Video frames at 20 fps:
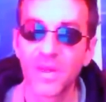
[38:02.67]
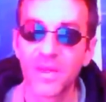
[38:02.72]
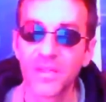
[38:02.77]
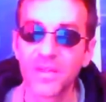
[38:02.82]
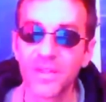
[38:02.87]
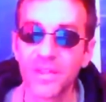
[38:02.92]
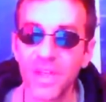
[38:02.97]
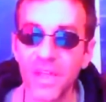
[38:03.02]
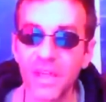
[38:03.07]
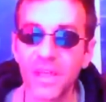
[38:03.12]
But
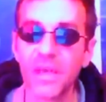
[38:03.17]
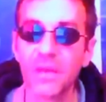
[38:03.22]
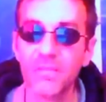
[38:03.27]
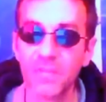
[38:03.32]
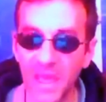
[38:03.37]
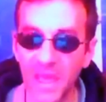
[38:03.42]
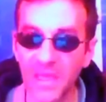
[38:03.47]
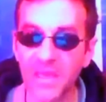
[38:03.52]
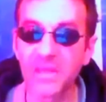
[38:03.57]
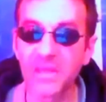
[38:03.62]
she
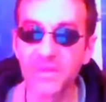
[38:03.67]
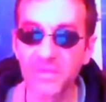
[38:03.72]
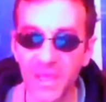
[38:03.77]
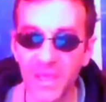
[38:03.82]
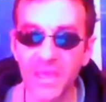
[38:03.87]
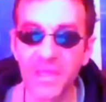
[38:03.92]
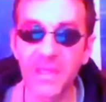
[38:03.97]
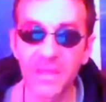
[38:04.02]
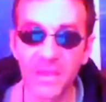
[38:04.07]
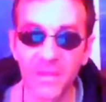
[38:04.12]
commanded
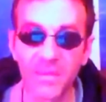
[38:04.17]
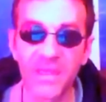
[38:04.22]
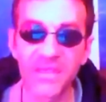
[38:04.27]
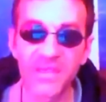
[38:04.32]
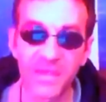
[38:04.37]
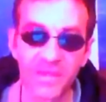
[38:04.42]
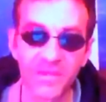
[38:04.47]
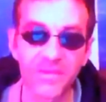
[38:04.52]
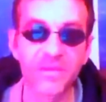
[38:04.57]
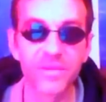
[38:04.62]
me to kill
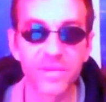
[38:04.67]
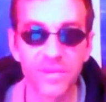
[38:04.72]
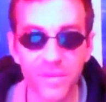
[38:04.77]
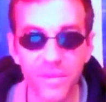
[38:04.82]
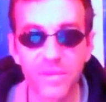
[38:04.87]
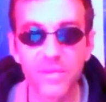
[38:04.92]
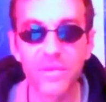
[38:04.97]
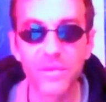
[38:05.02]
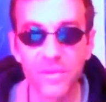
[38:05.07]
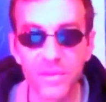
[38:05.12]
myself
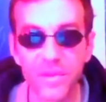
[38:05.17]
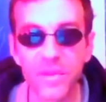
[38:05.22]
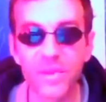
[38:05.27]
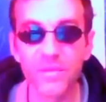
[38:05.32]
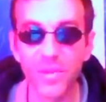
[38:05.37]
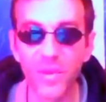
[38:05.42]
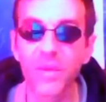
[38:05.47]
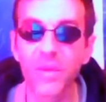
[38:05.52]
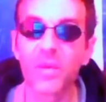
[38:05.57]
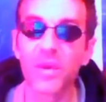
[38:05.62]
to the
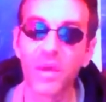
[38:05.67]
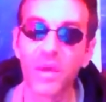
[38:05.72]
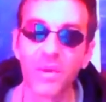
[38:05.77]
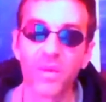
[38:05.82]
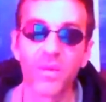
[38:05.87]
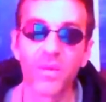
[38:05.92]
point where